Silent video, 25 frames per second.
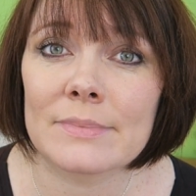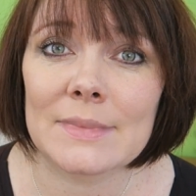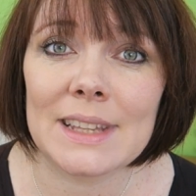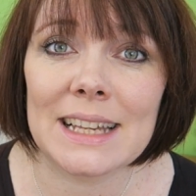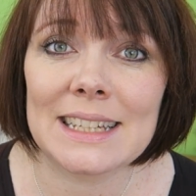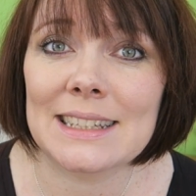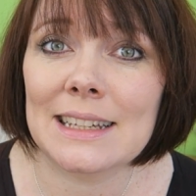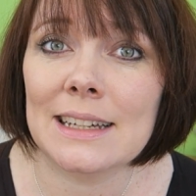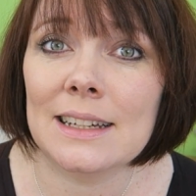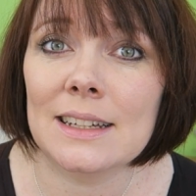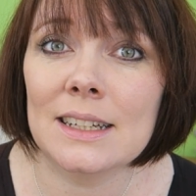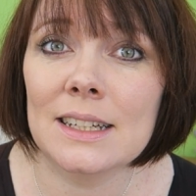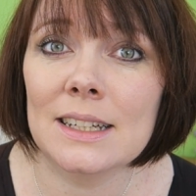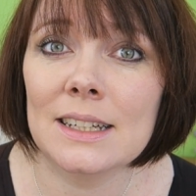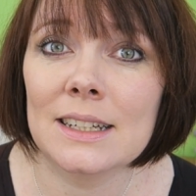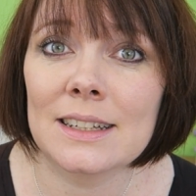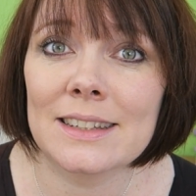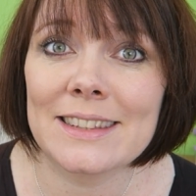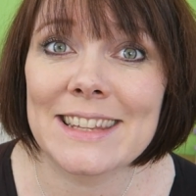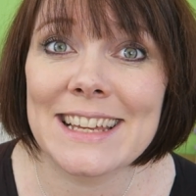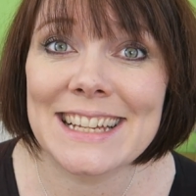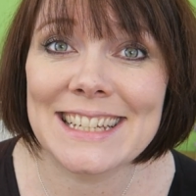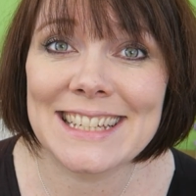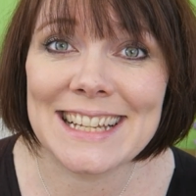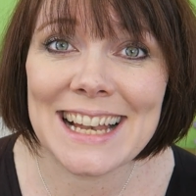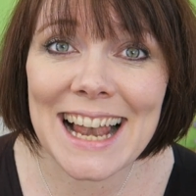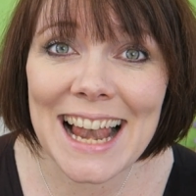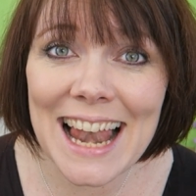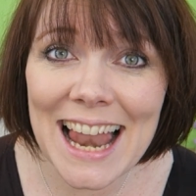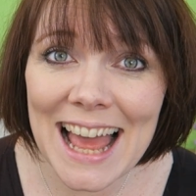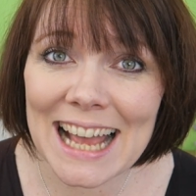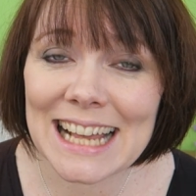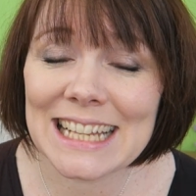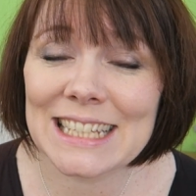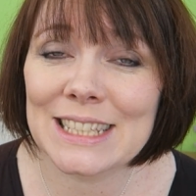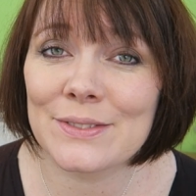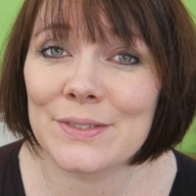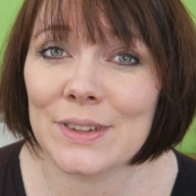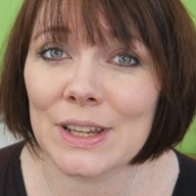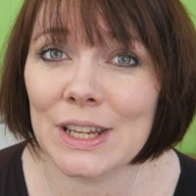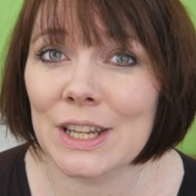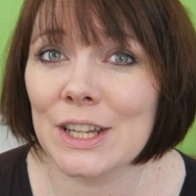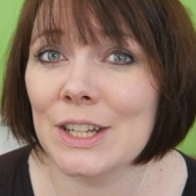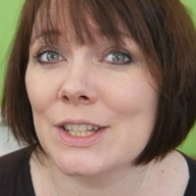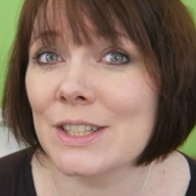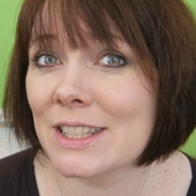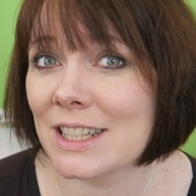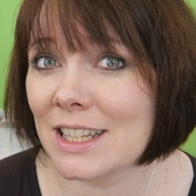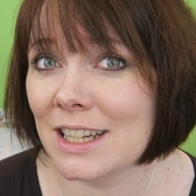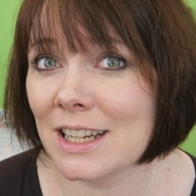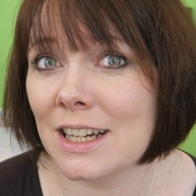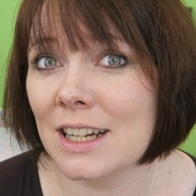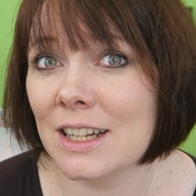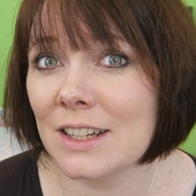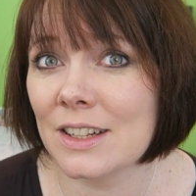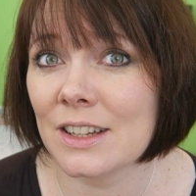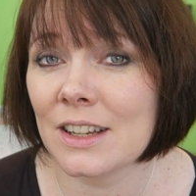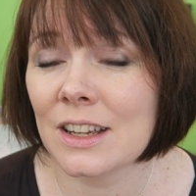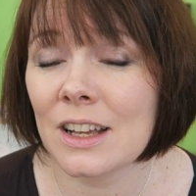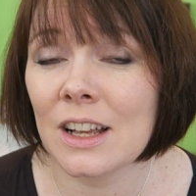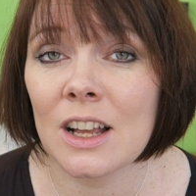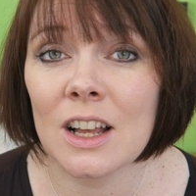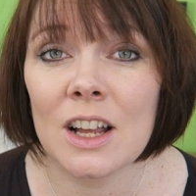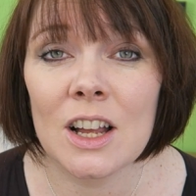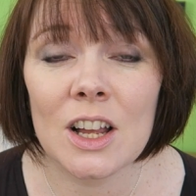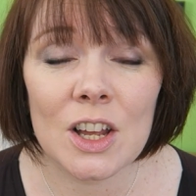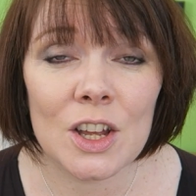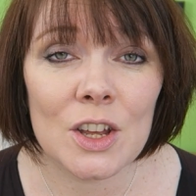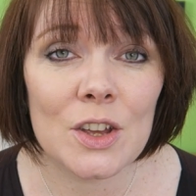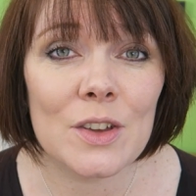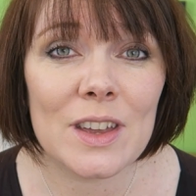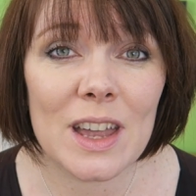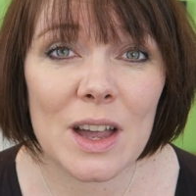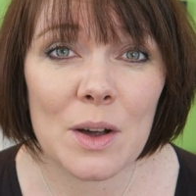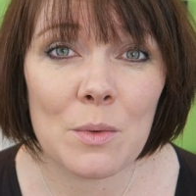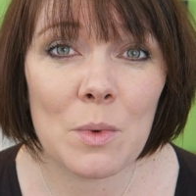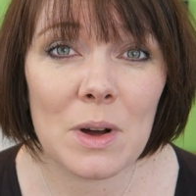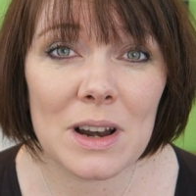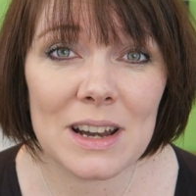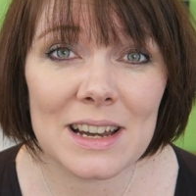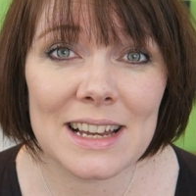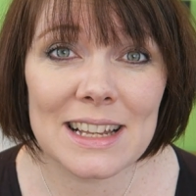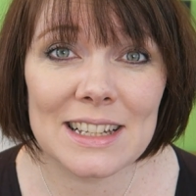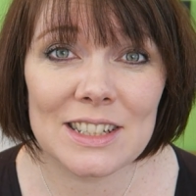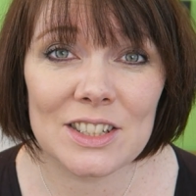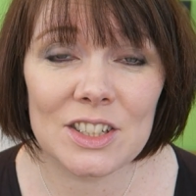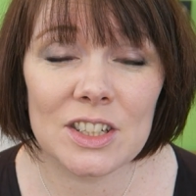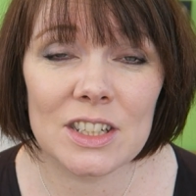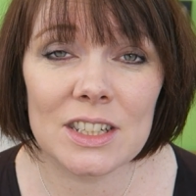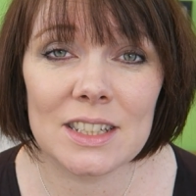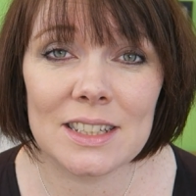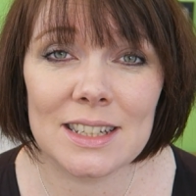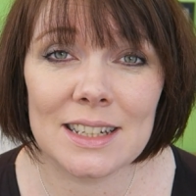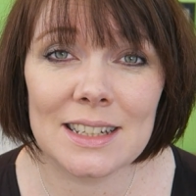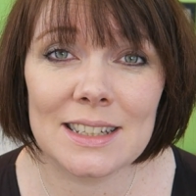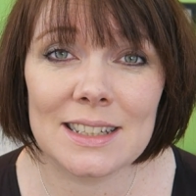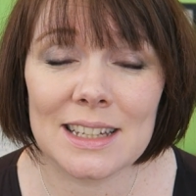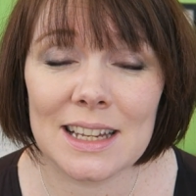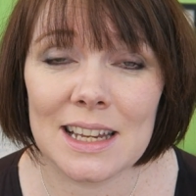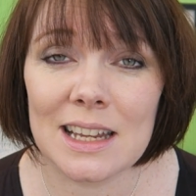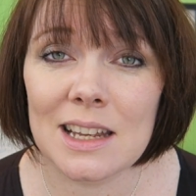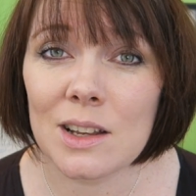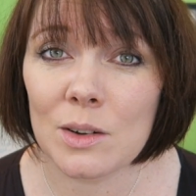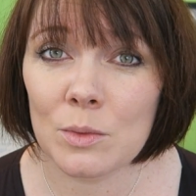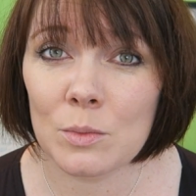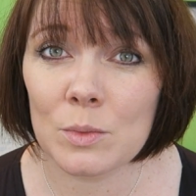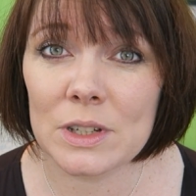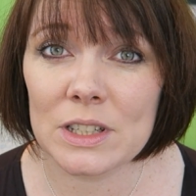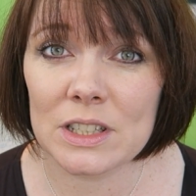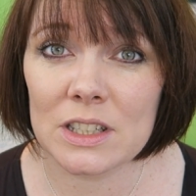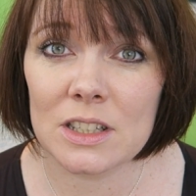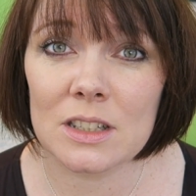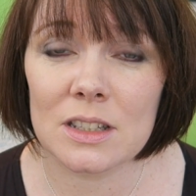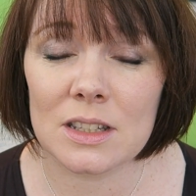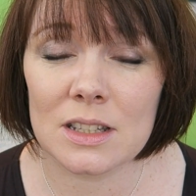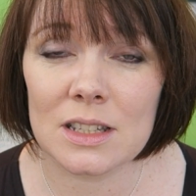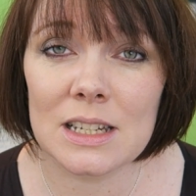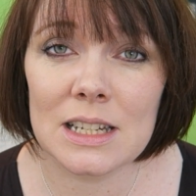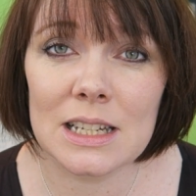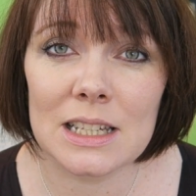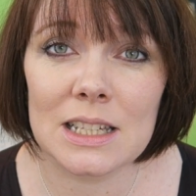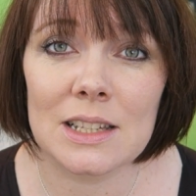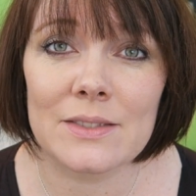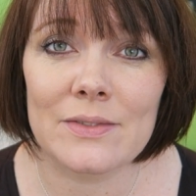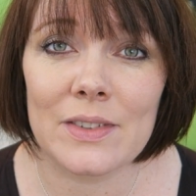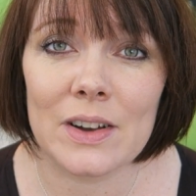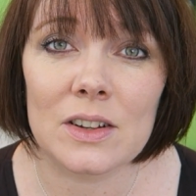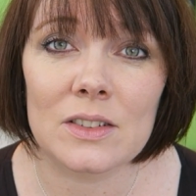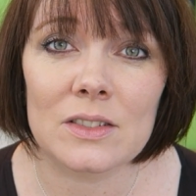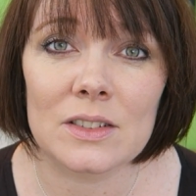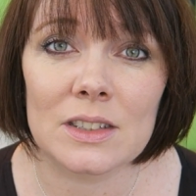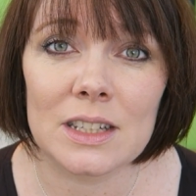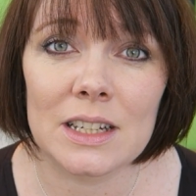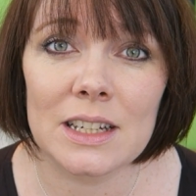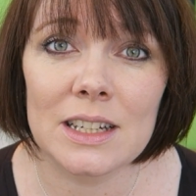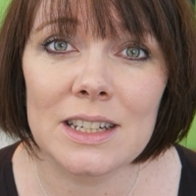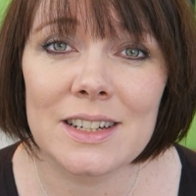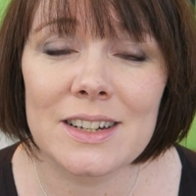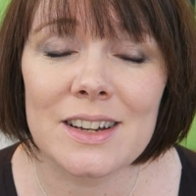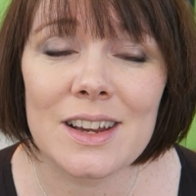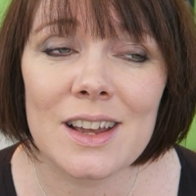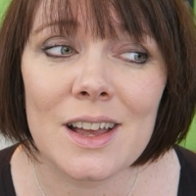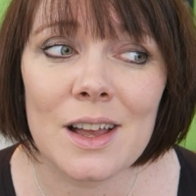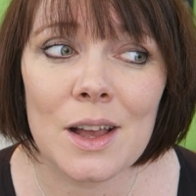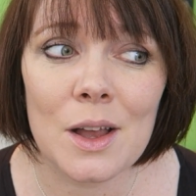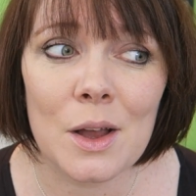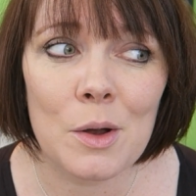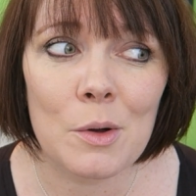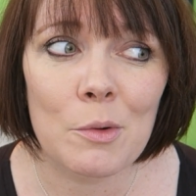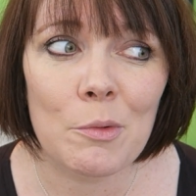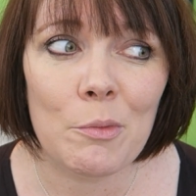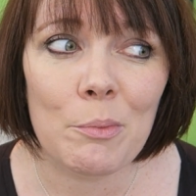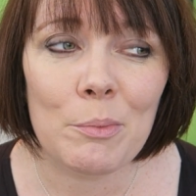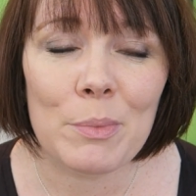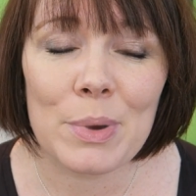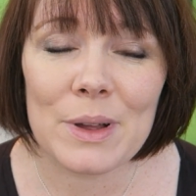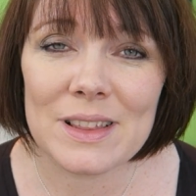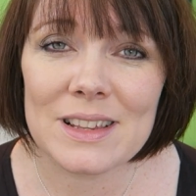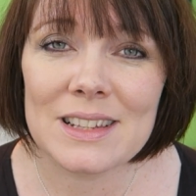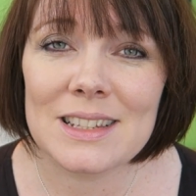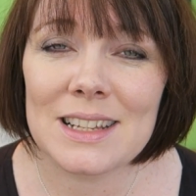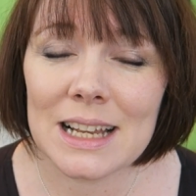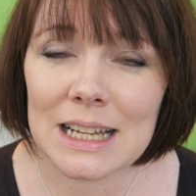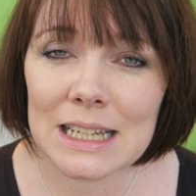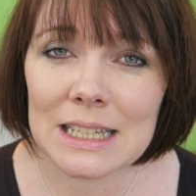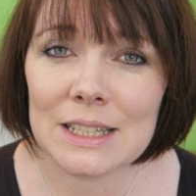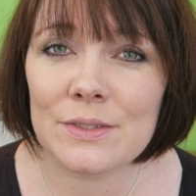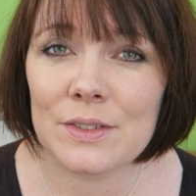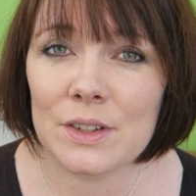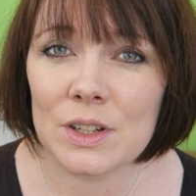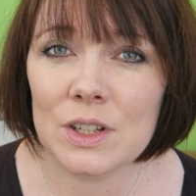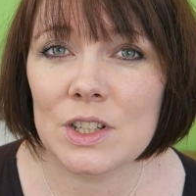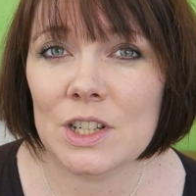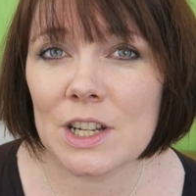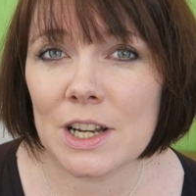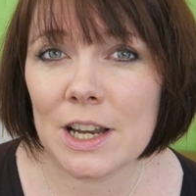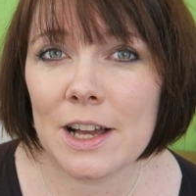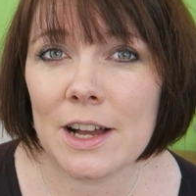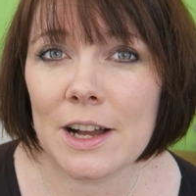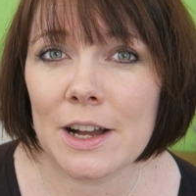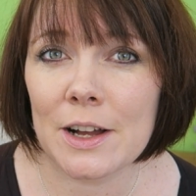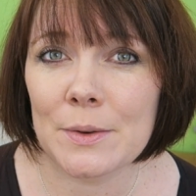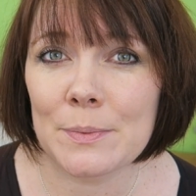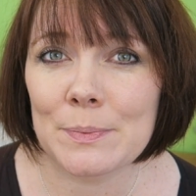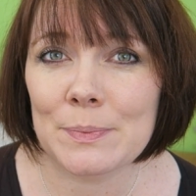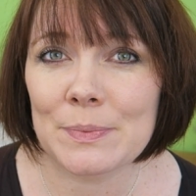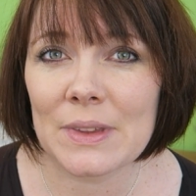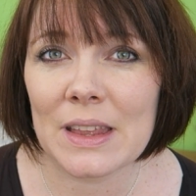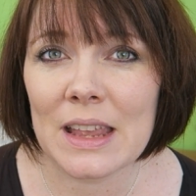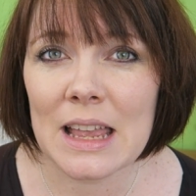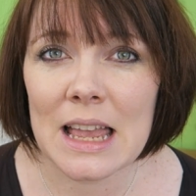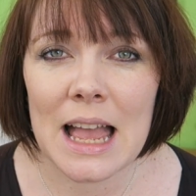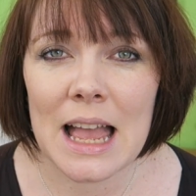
That's it. There's less for you to learn. You get one less GCSE, which is the disadvantage, but there's less for you to learn.